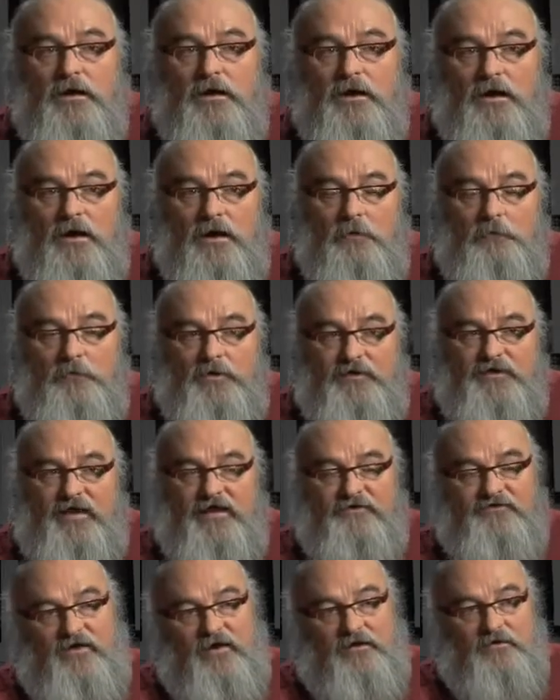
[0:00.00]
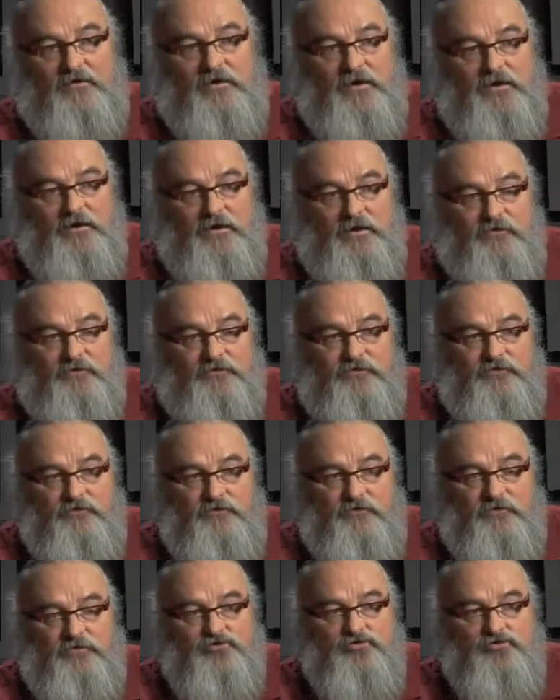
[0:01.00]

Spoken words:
But that's not, it's